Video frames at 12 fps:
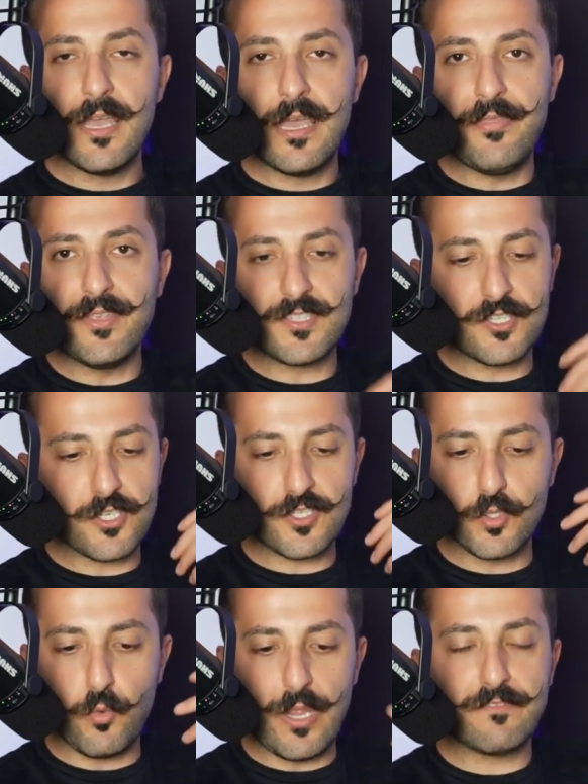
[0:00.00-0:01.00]
And this is
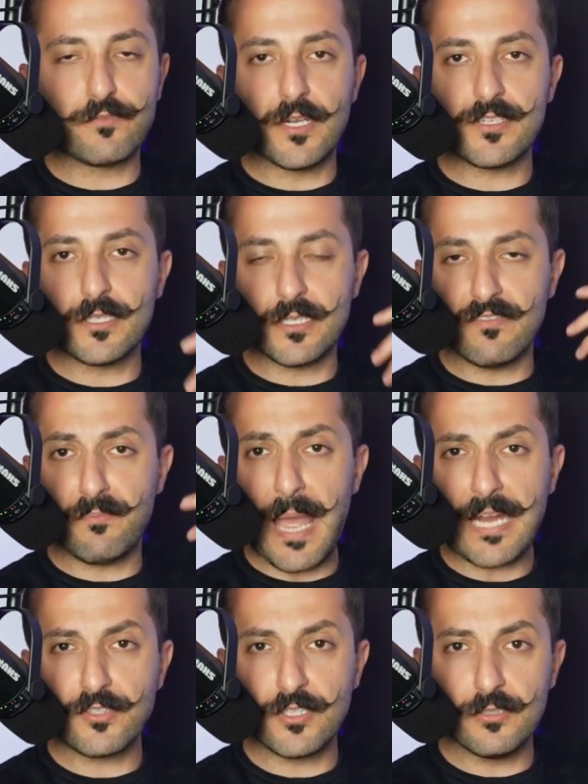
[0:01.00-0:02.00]
just a way for us to give
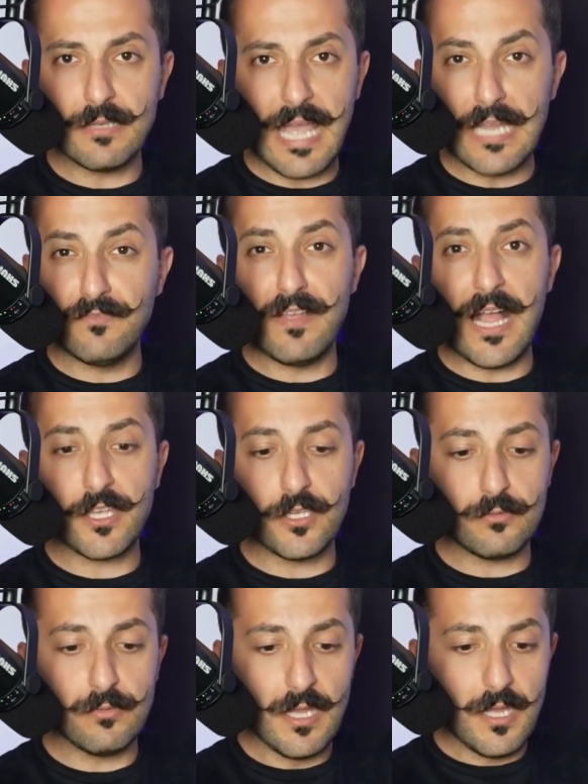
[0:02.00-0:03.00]
back to you, add
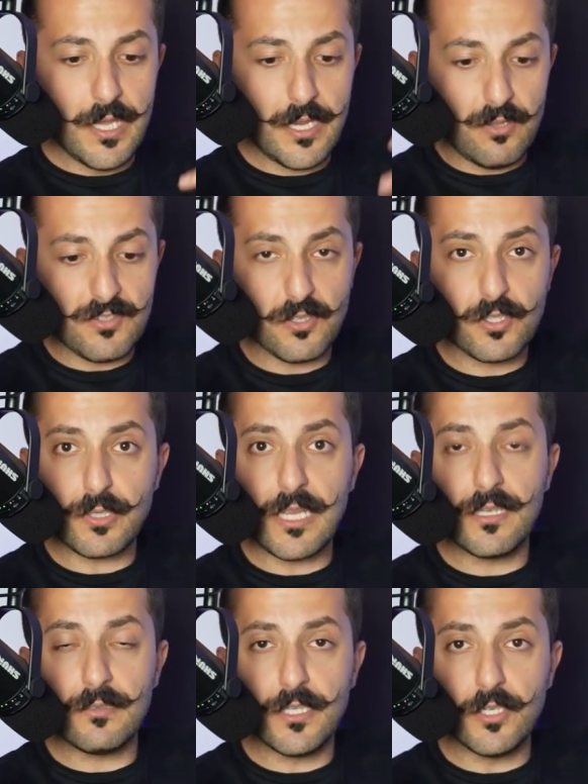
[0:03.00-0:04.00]
value, and also
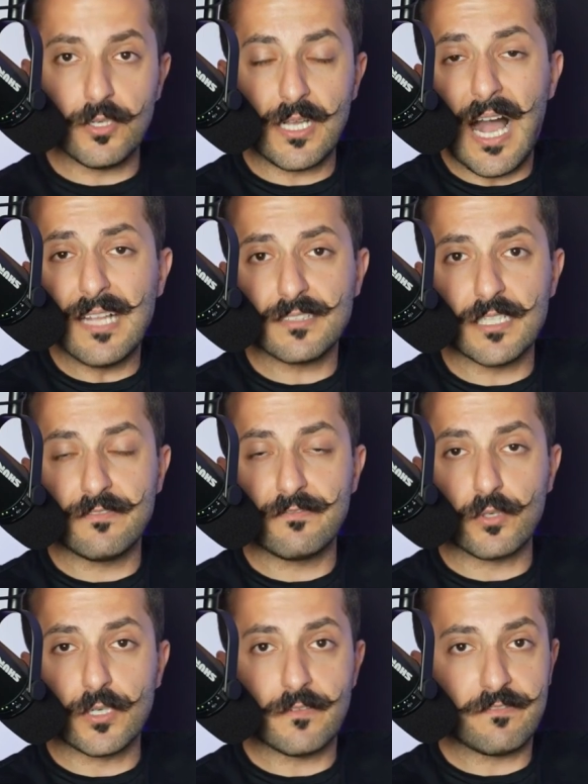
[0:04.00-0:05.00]
create you know content
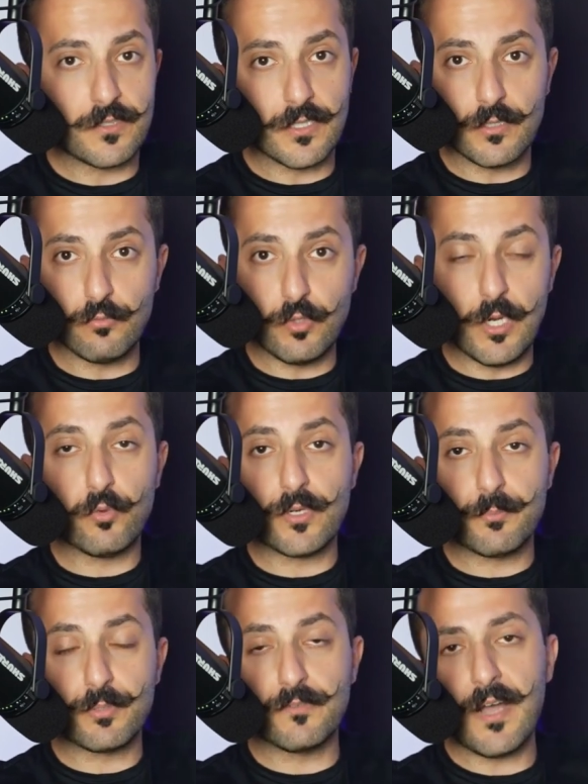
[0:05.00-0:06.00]
for for what
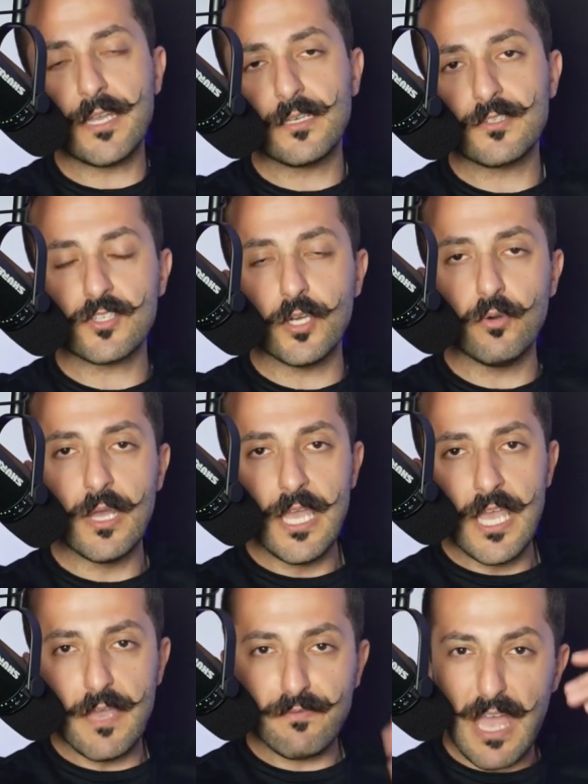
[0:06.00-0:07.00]
we're providing. So
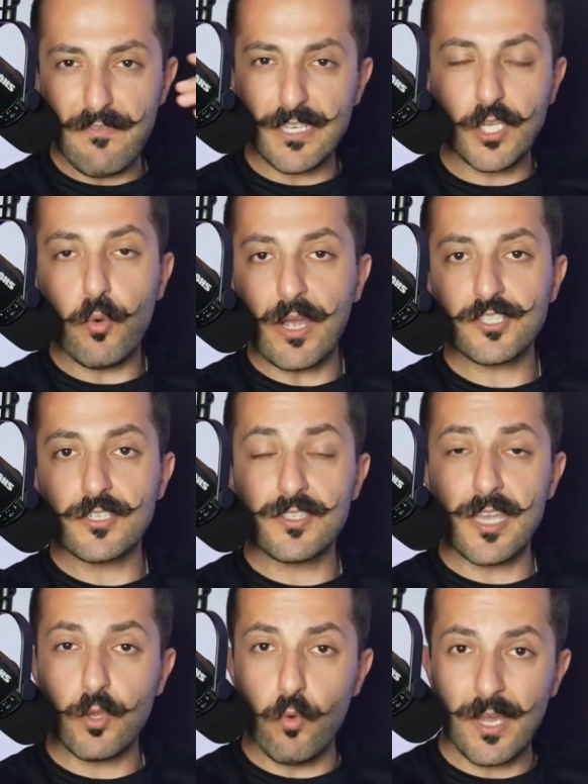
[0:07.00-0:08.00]
if you have any questions
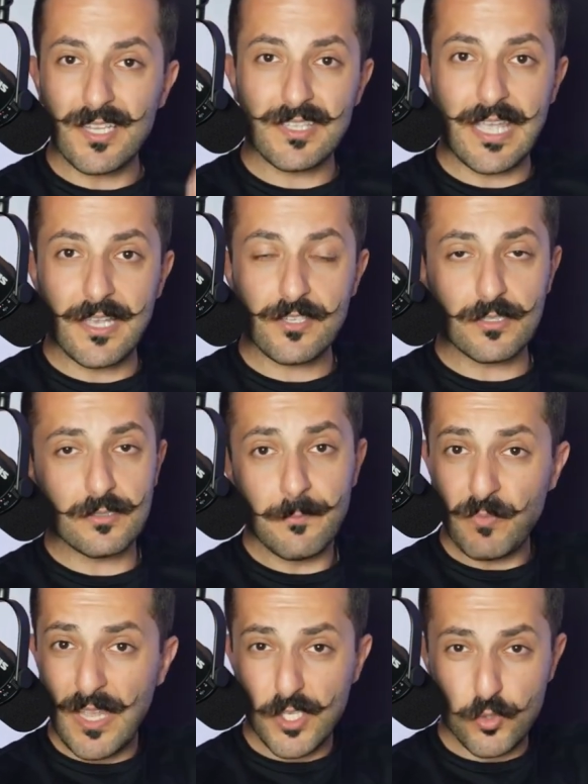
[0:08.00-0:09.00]
that you want us to answer,
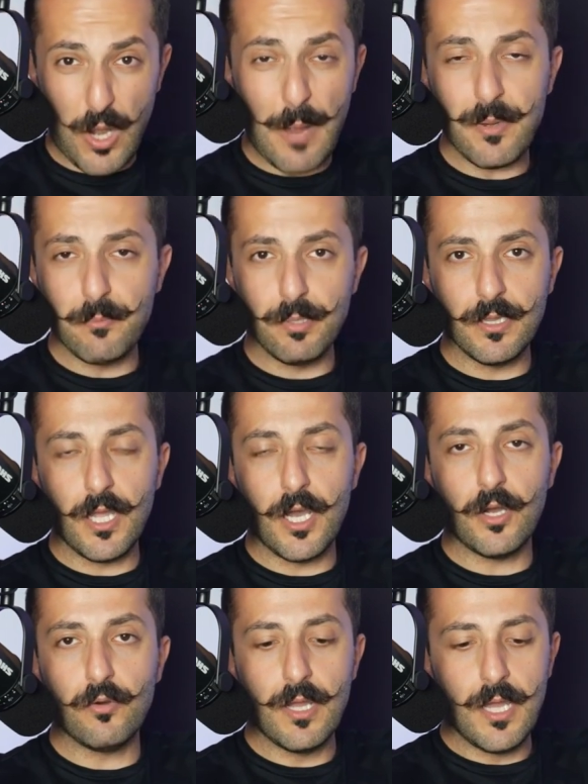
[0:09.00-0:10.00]
drop them
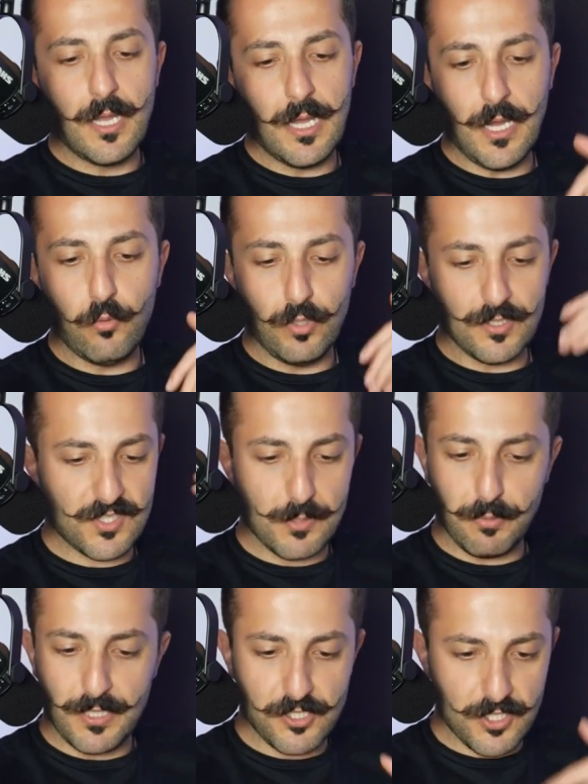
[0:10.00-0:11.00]
below. Uh, we'll
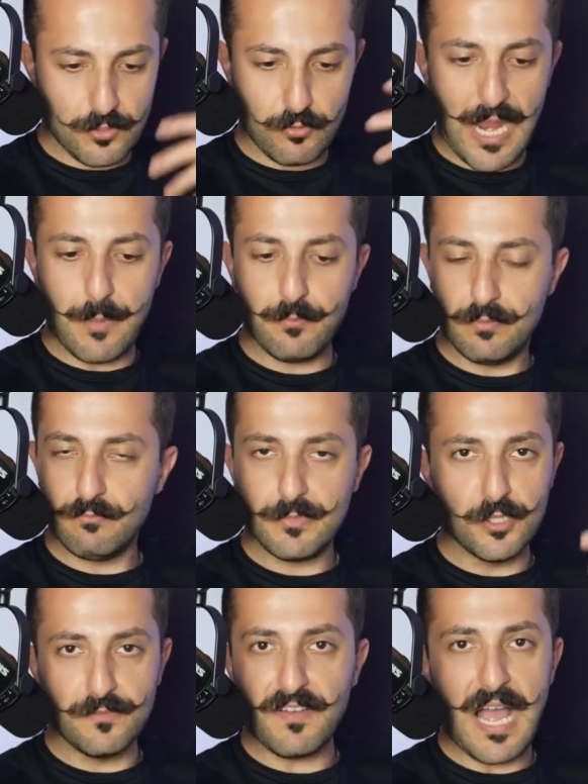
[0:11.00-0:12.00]
simply just grab
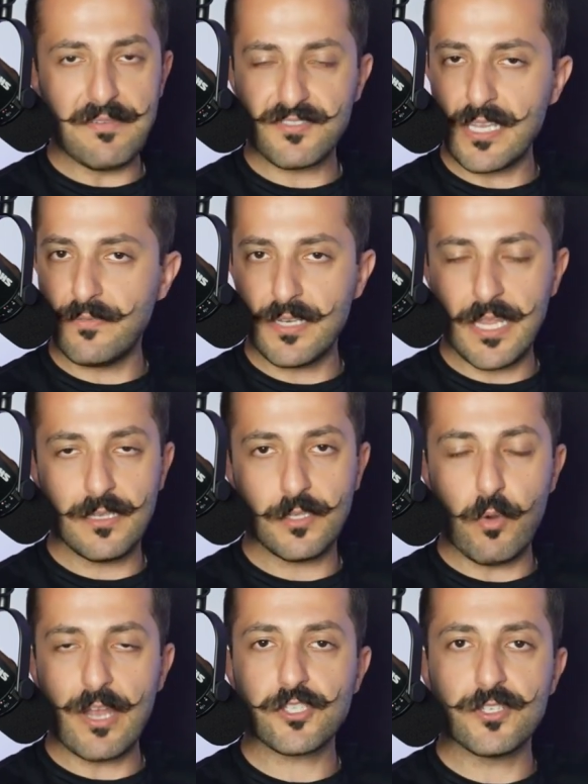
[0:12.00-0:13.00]
you know five, seven, eight
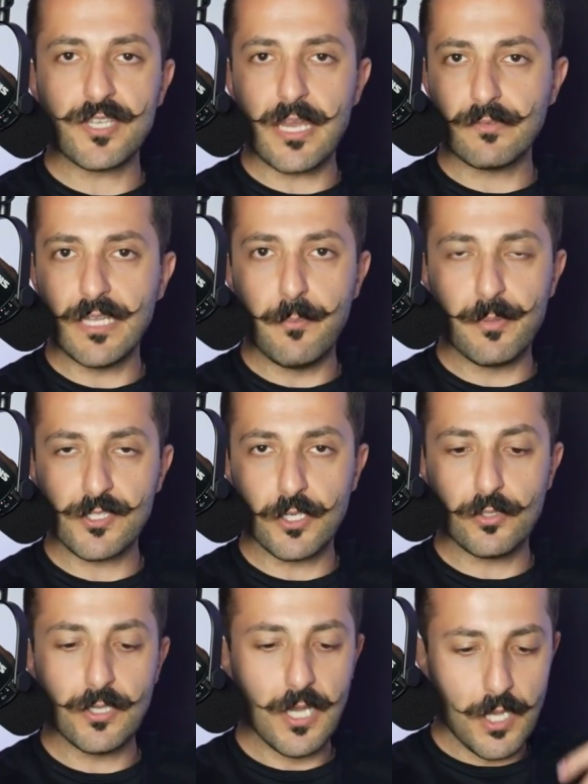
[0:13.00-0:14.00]
questions every
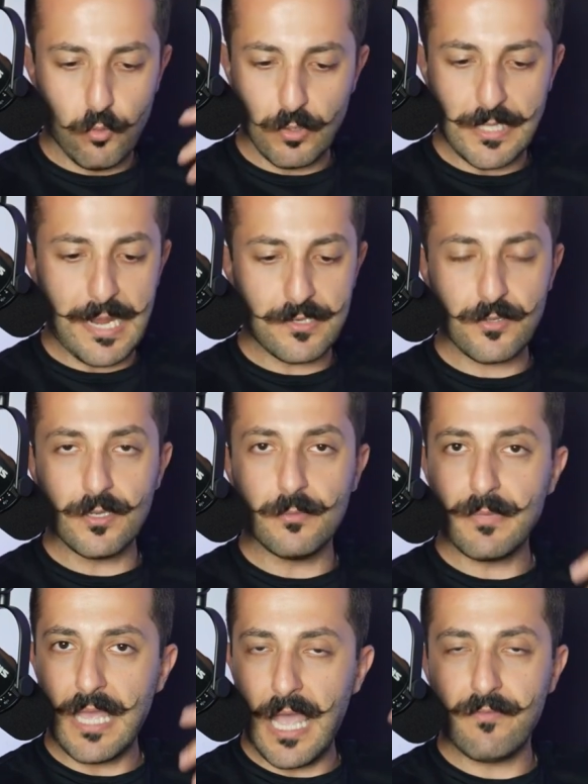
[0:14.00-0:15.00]
episode We'll answer
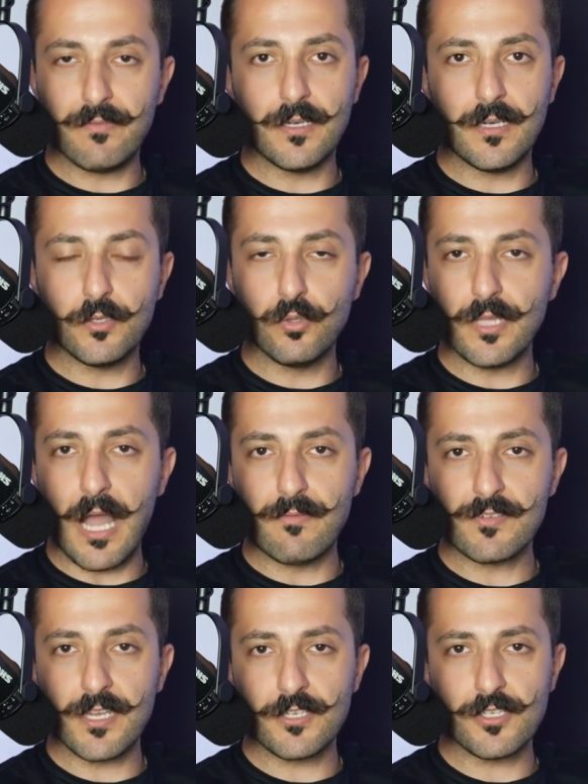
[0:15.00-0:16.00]
them, have a, a cool
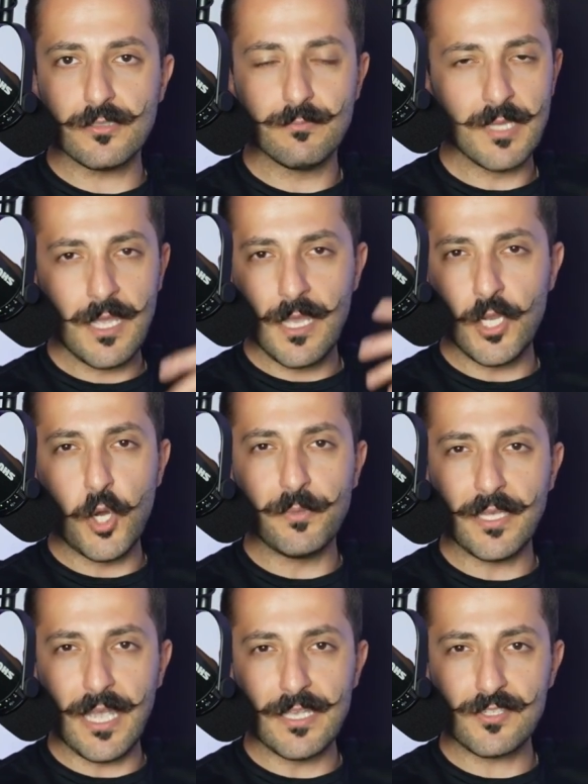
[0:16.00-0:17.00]
conversation, and hope
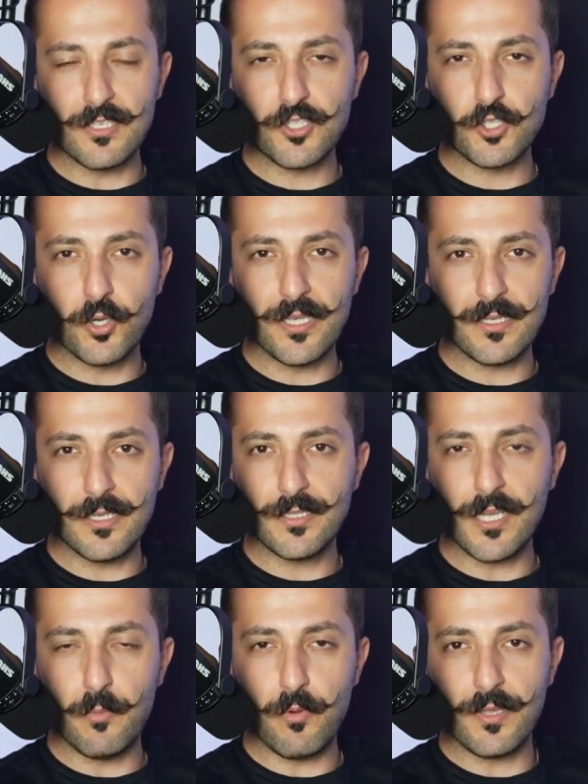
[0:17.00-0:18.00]
you guys enjoy it and
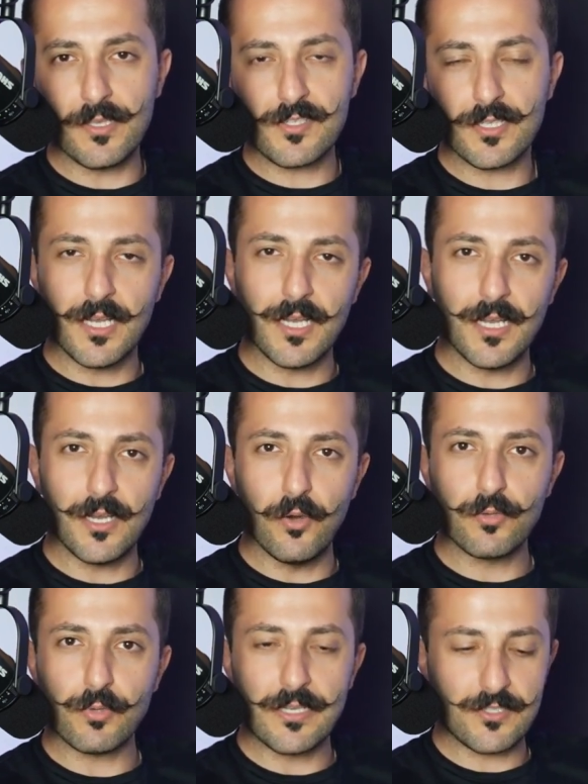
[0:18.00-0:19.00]
come with us uh,
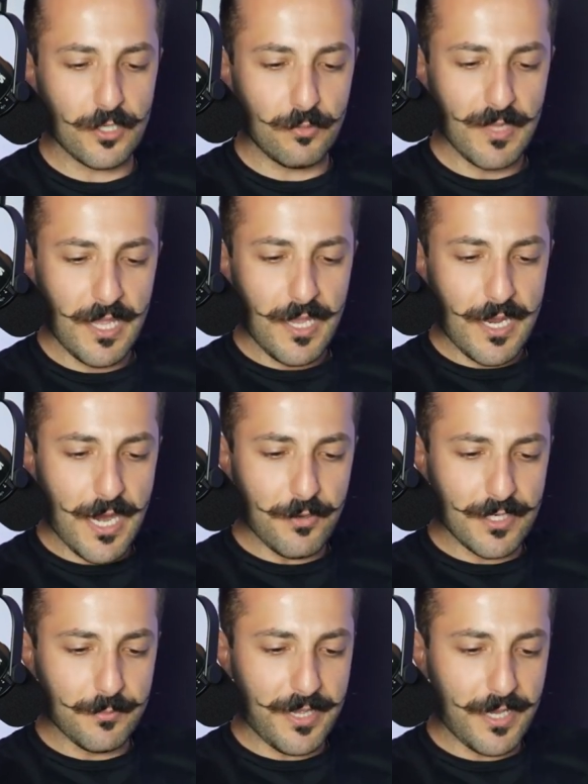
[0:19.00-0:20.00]
on the ride. So,
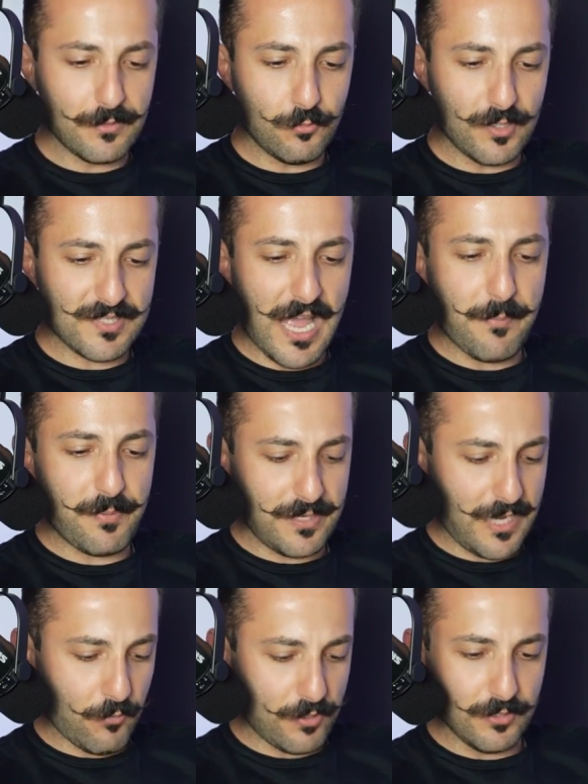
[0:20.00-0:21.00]
Aaron, man, what's
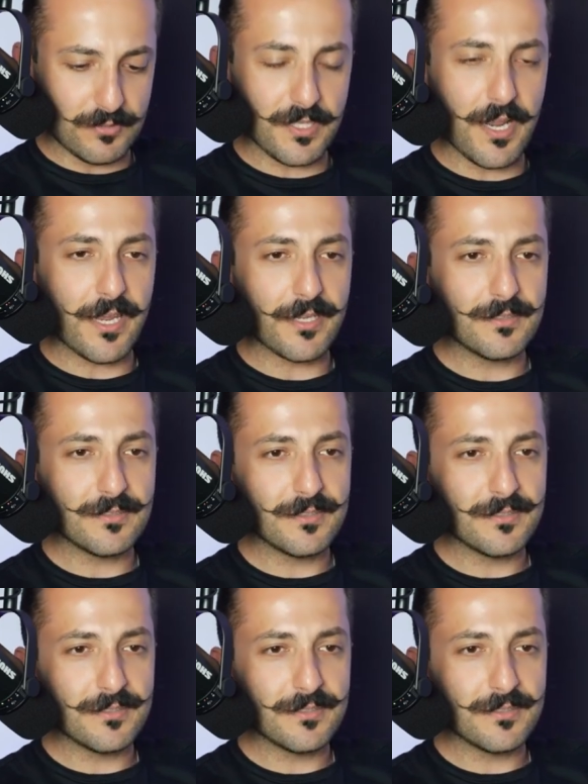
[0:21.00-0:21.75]
happening? How are you today?